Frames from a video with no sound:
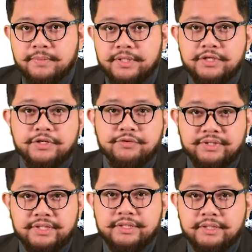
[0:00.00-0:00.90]
but the
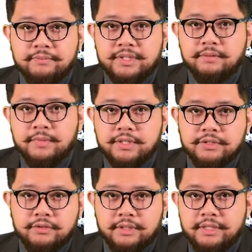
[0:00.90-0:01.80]
criticisms must
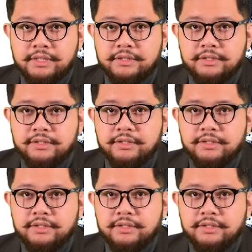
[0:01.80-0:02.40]
not lead to the